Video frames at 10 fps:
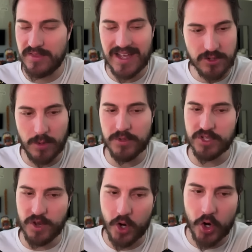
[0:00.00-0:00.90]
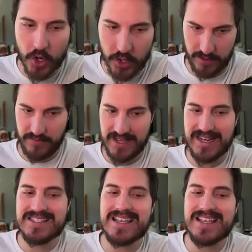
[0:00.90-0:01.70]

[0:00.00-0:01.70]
That's almost unheard of. It is